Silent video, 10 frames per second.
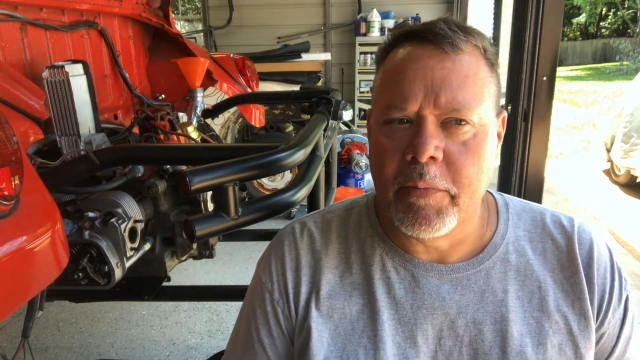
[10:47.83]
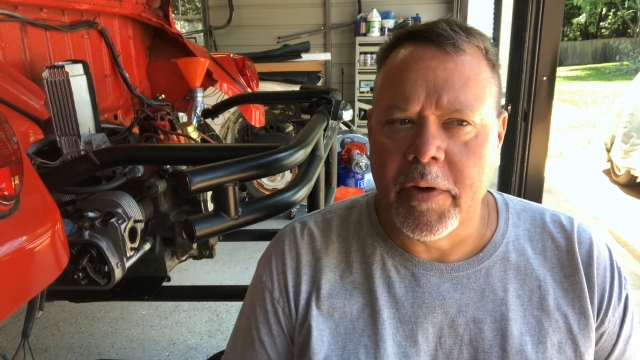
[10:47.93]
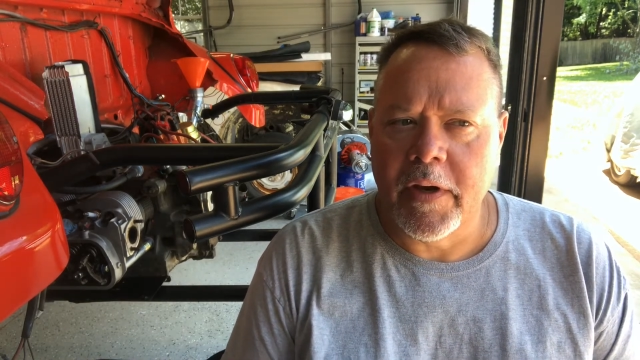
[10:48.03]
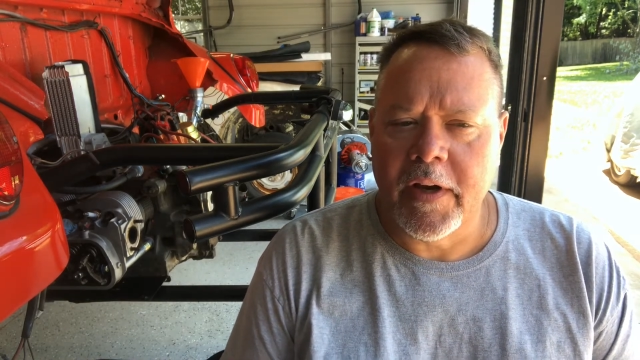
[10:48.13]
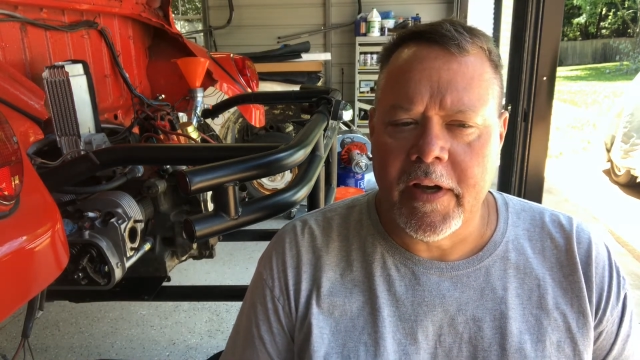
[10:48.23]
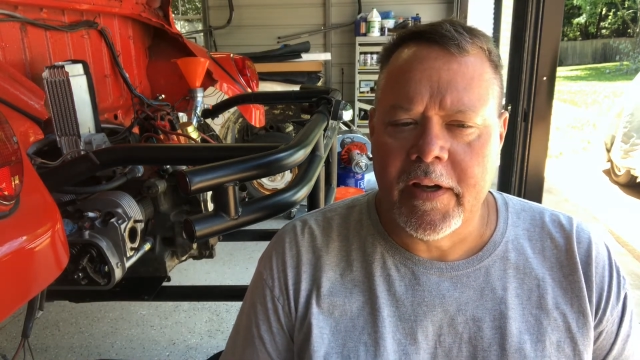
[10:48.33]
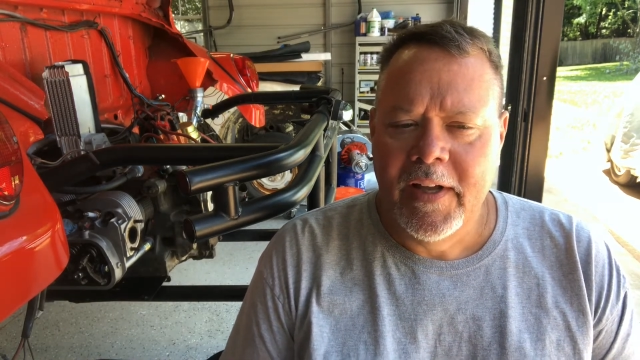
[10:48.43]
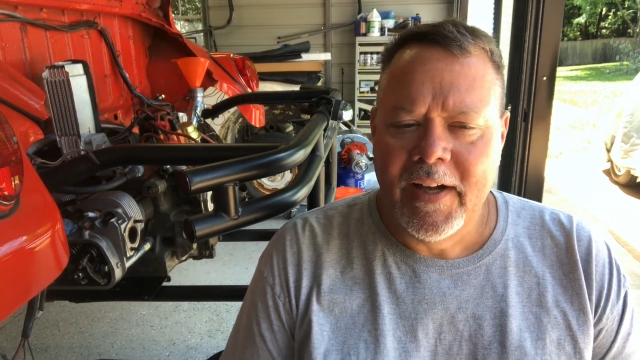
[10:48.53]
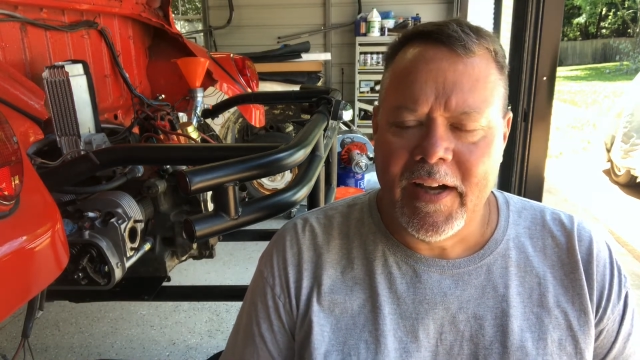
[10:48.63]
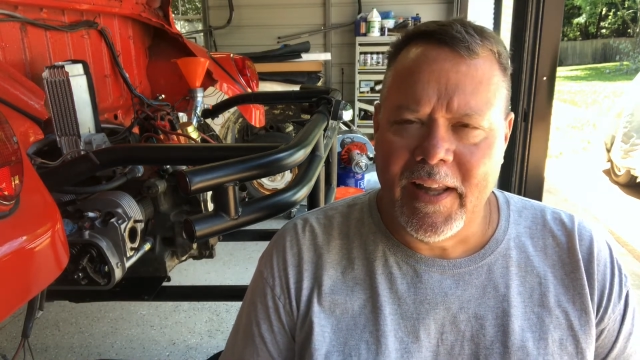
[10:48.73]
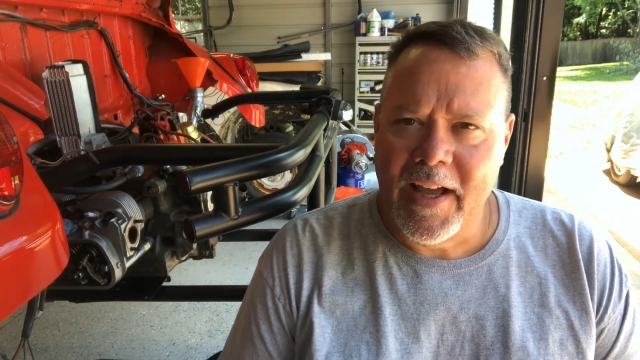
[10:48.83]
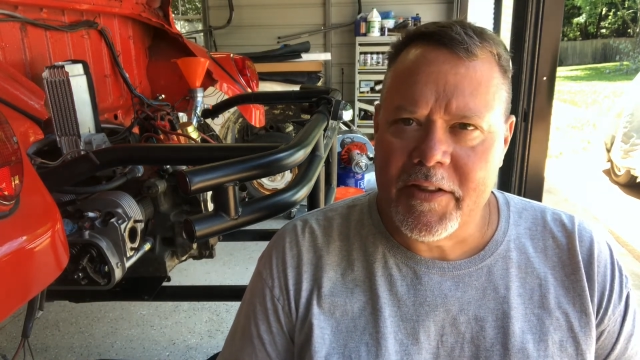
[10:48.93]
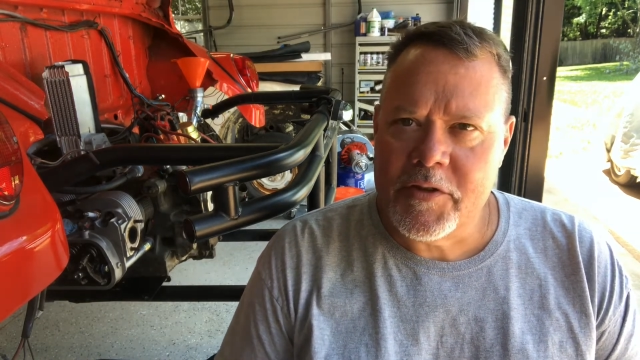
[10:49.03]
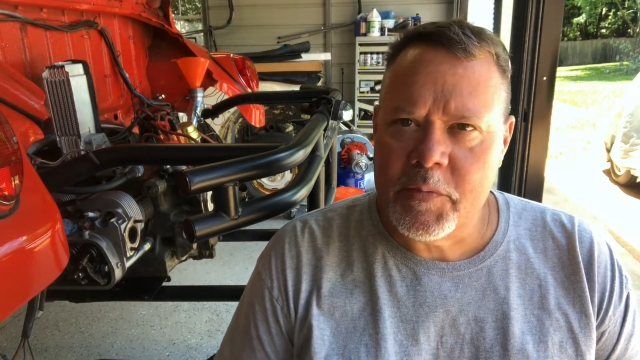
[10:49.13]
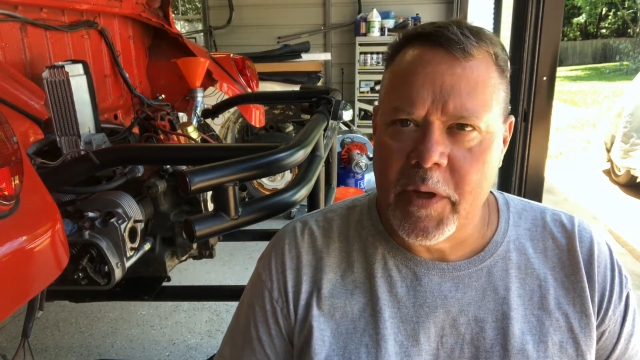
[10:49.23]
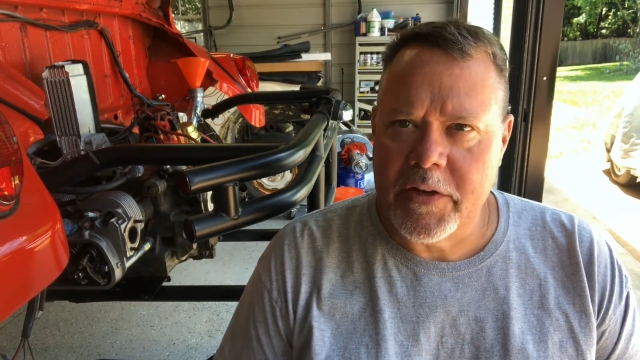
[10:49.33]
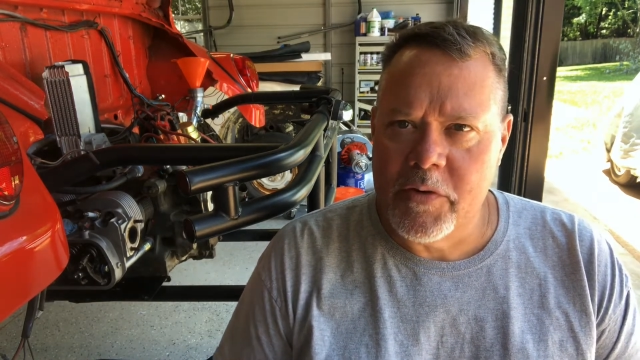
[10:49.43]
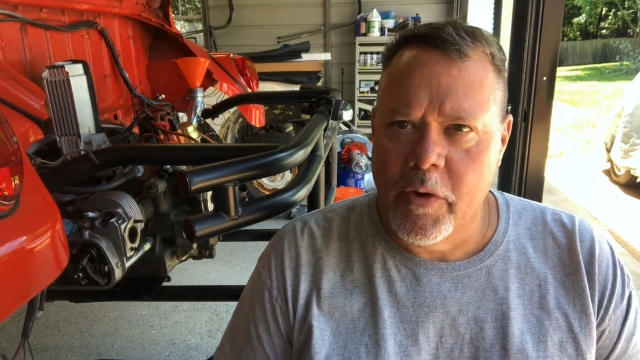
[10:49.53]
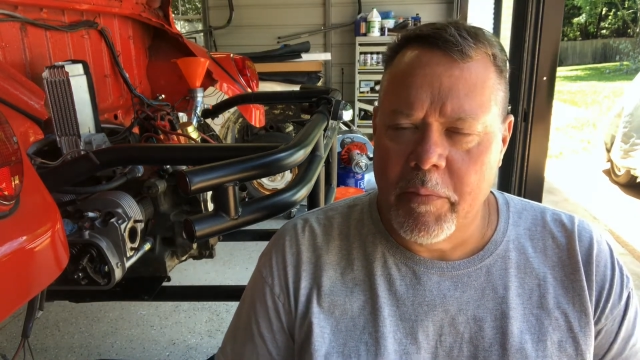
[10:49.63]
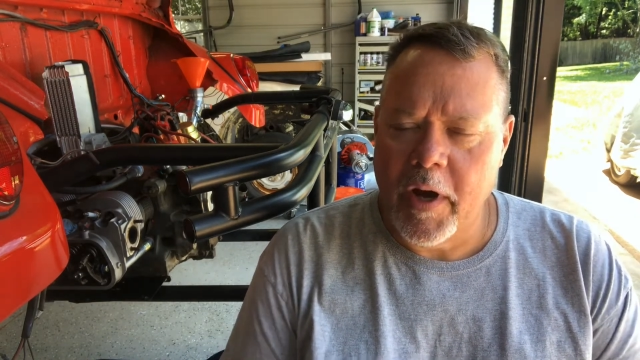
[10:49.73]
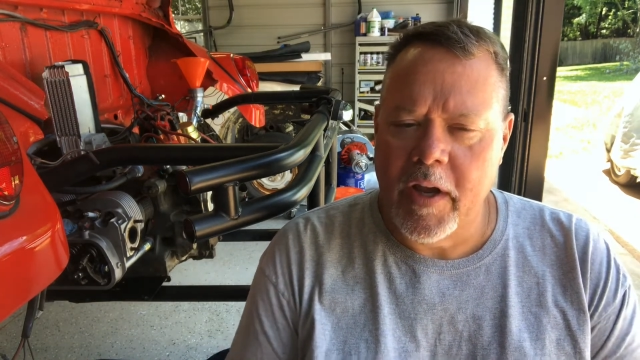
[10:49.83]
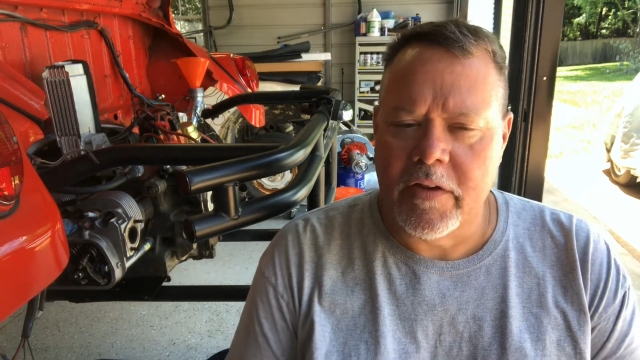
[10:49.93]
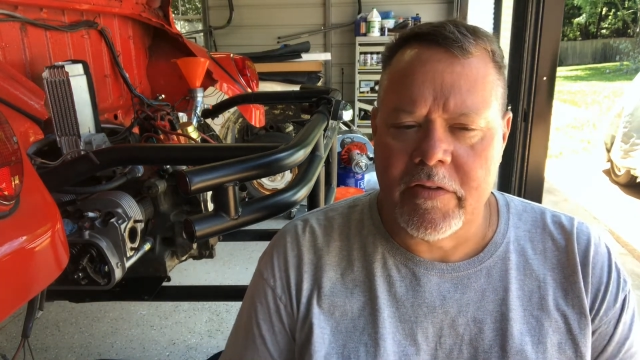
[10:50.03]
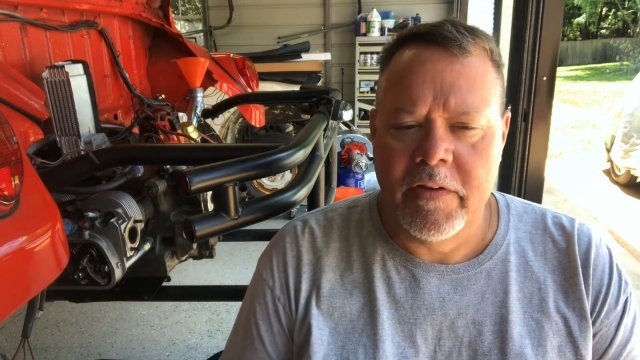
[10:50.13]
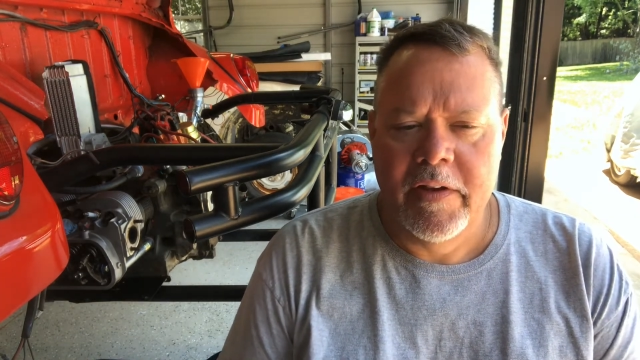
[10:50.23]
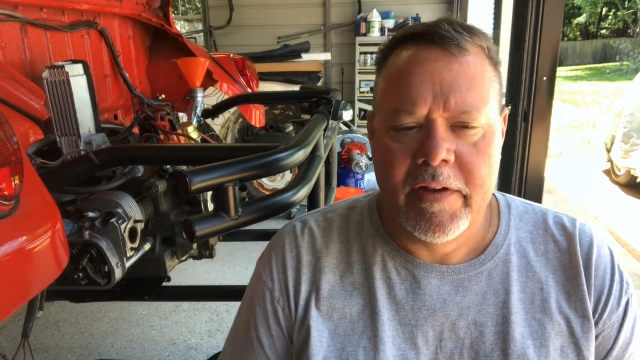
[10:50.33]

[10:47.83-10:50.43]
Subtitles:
but I like those big tour bikes.